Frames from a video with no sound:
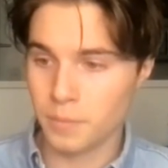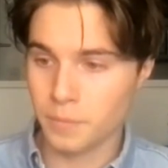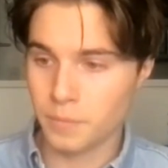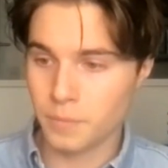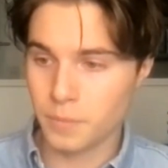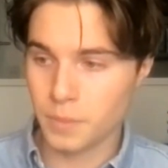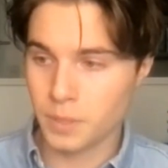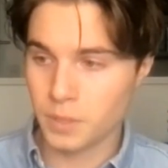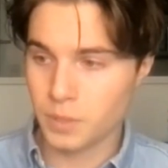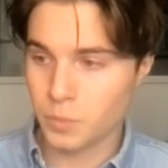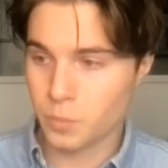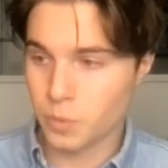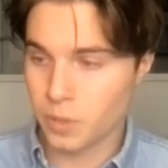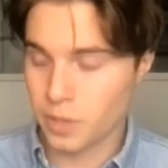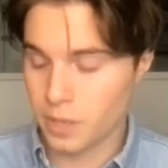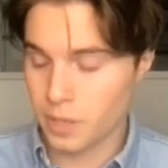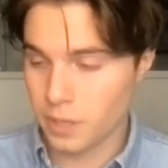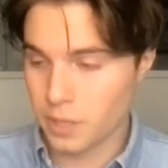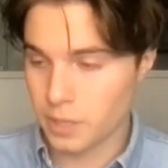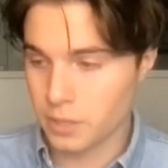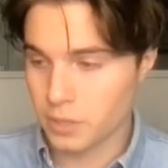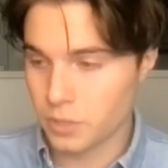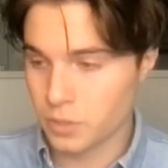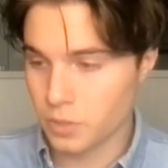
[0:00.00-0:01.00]
that's what I
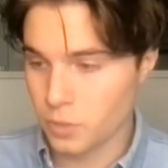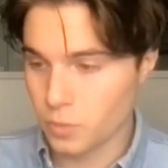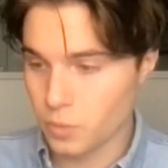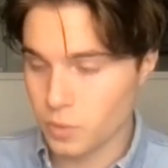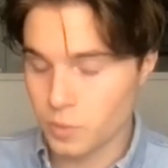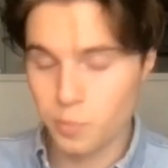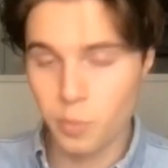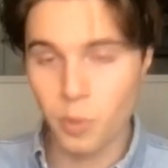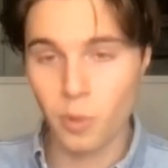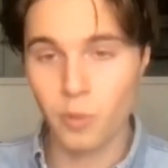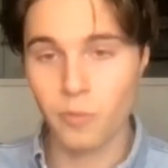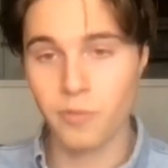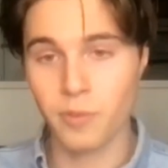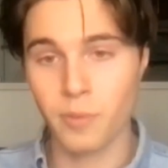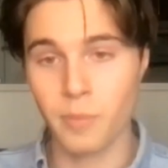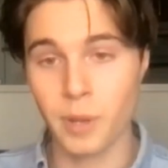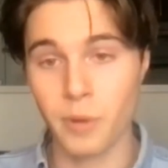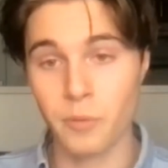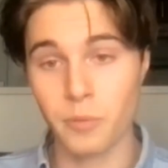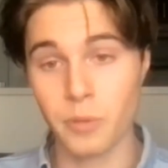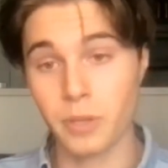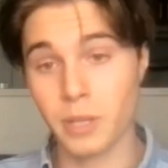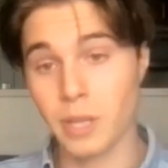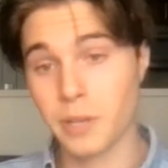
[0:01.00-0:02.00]
like to do, is pull from my
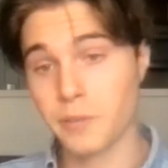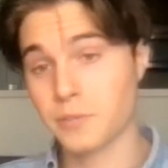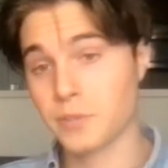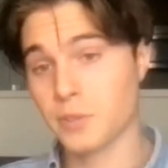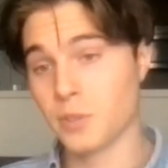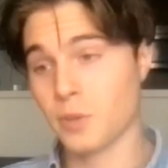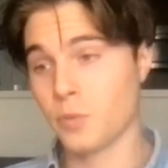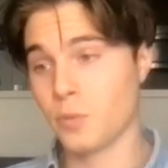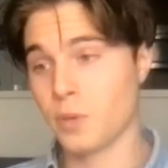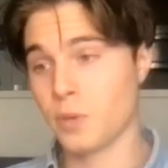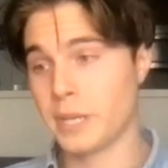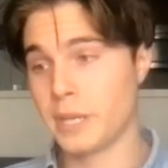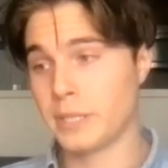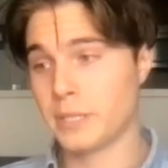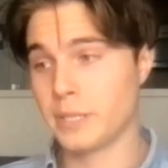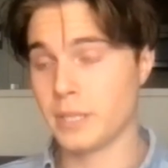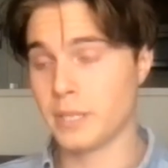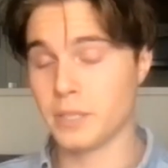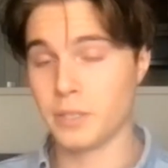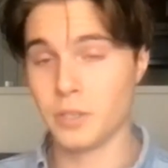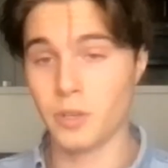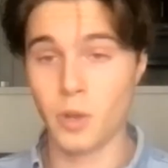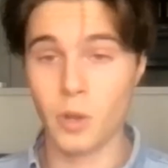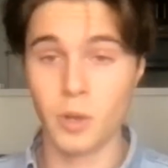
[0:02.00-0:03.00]
real life. So what I
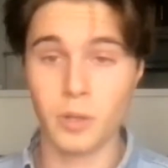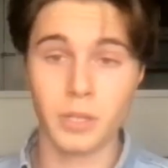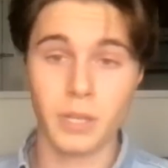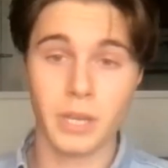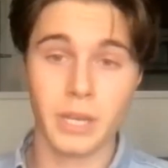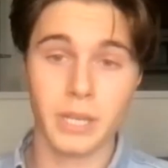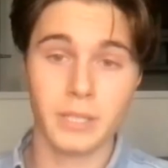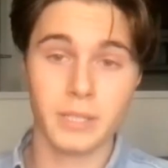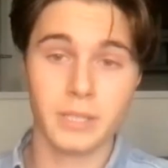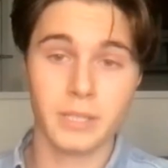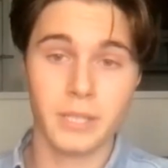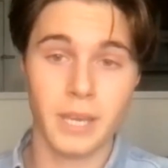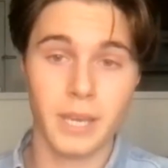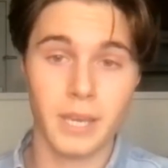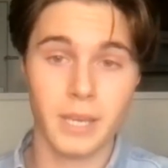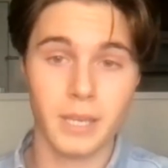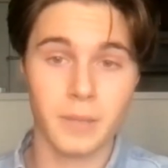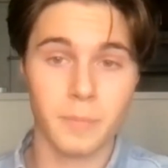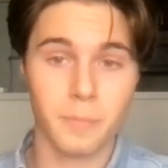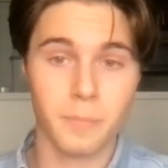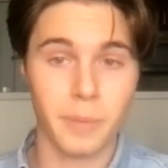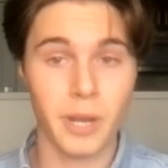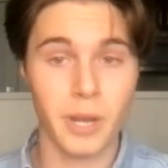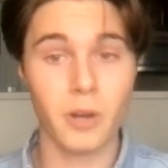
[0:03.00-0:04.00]
did, you know, I
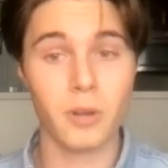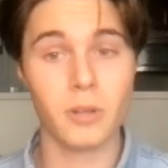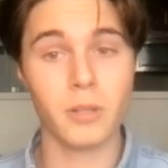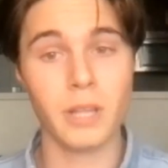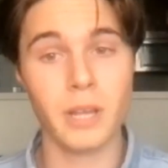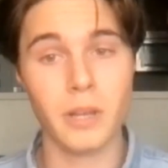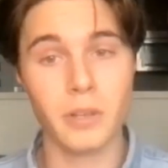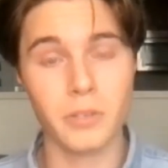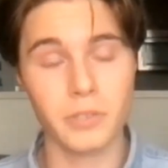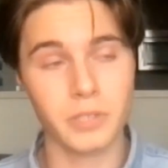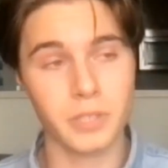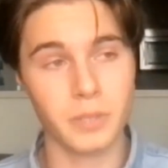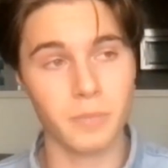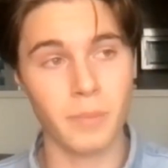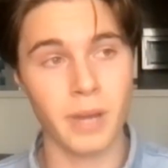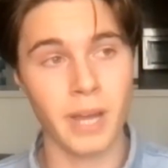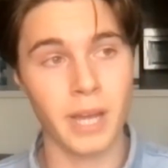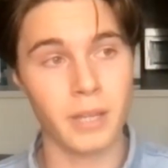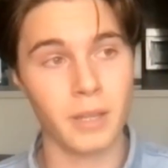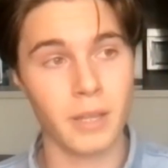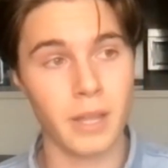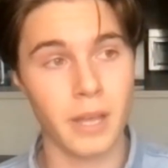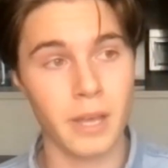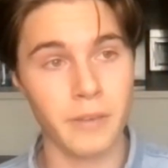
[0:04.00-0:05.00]
take parallels in
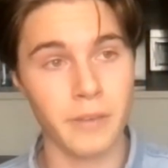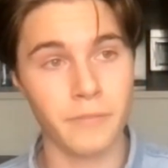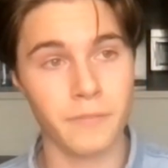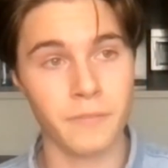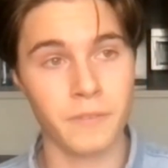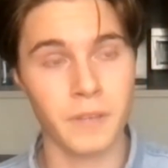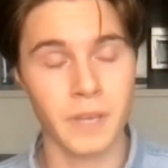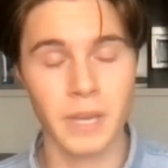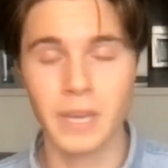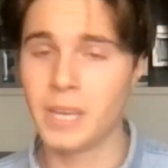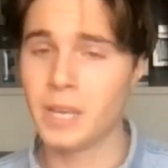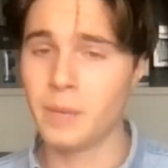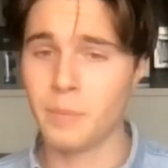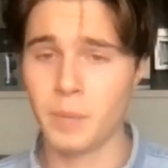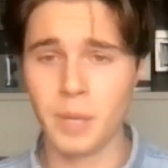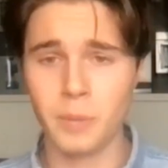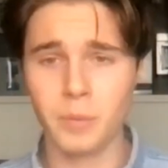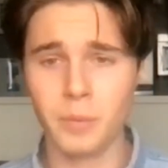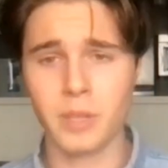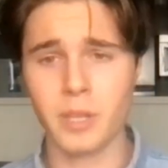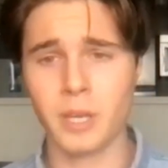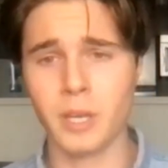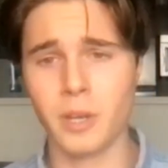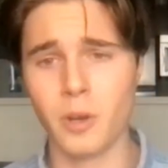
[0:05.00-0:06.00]
my life.
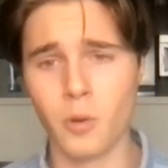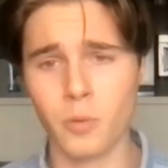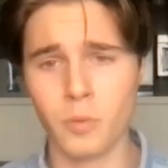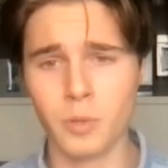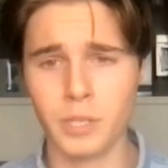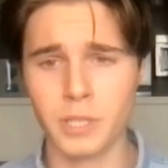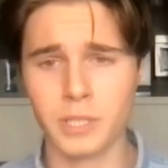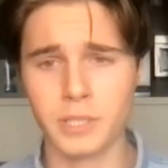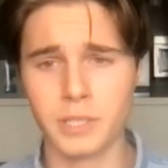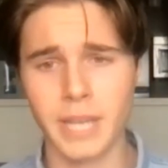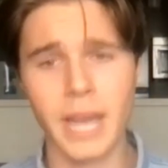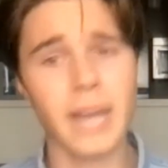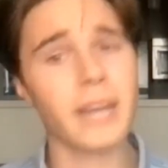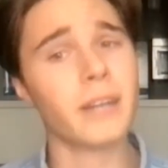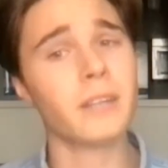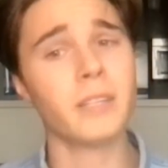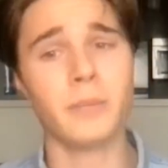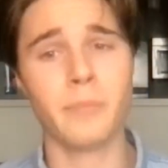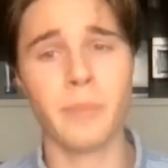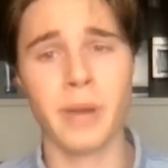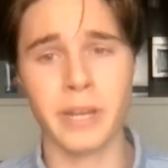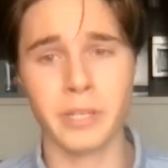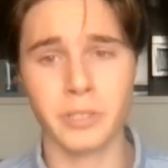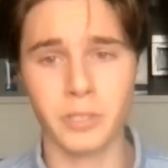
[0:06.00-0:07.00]
Maybe they don't exactly
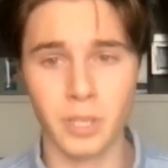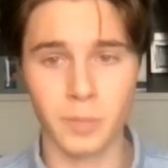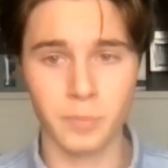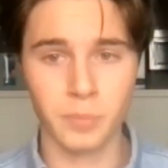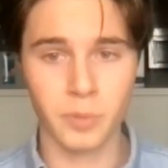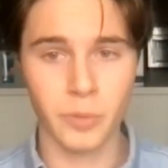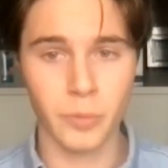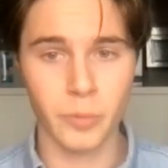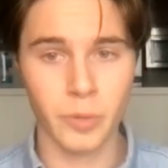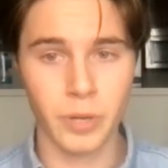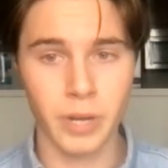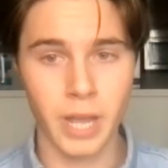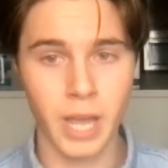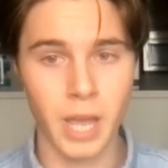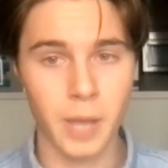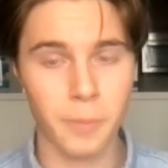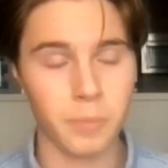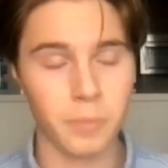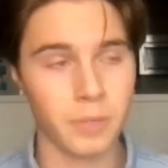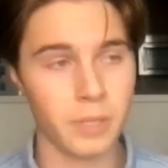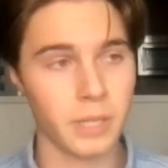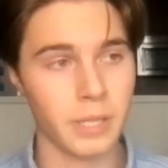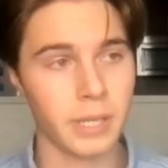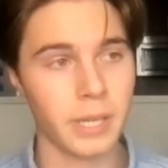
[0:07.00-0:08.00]
match up to what
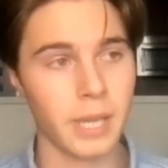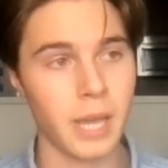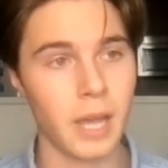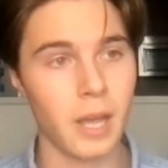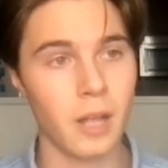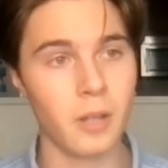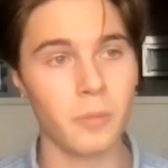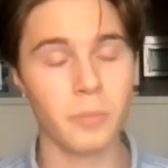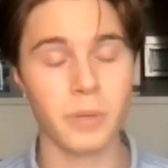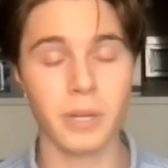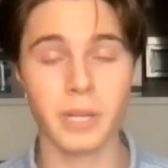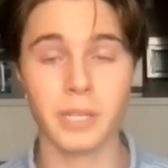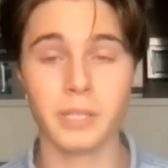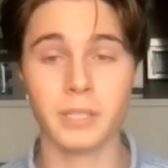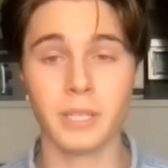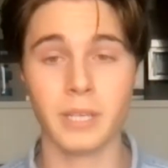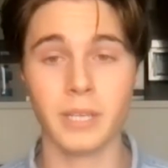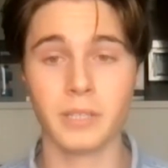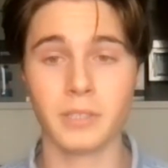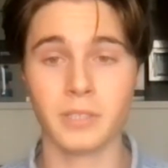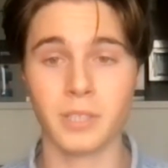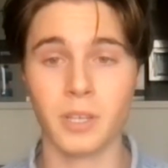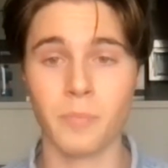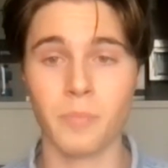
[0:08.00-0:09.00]
happened to Cal, but I
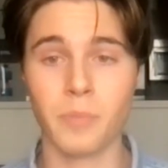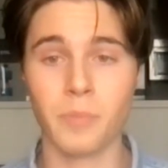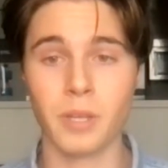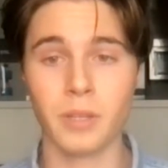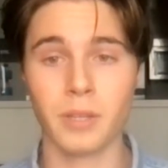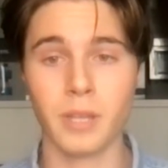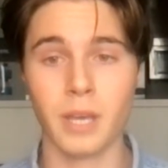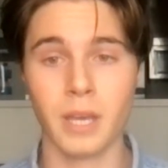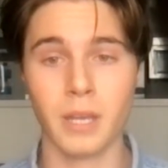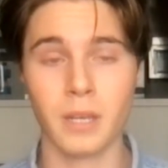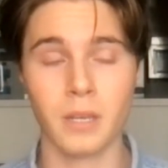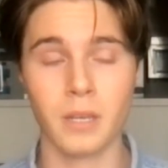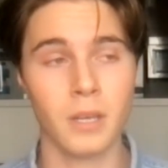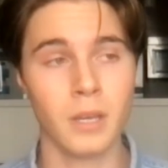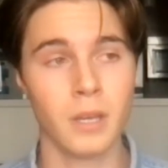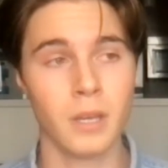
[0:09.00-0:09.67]
take something that